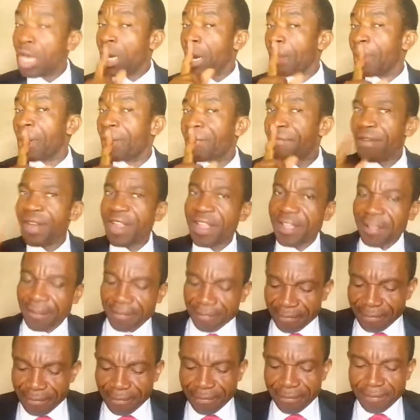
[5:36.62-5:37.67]
Number three,
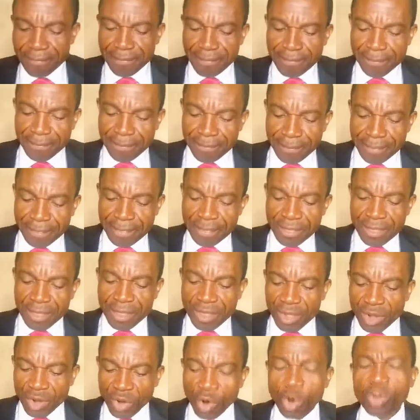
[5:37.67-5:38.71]

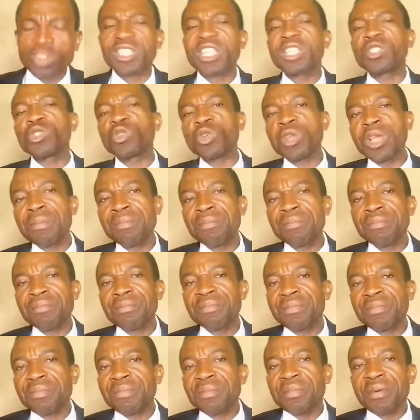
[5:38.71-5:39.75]
God said to him,
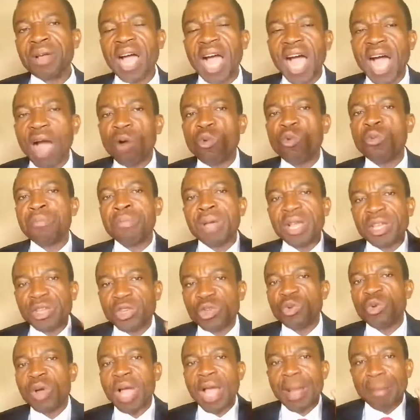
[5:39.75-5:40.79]
I will
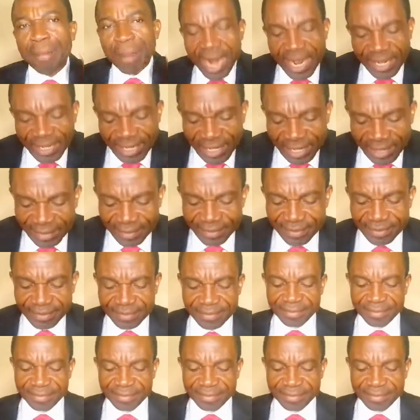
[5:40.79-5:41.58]
make you a blessing.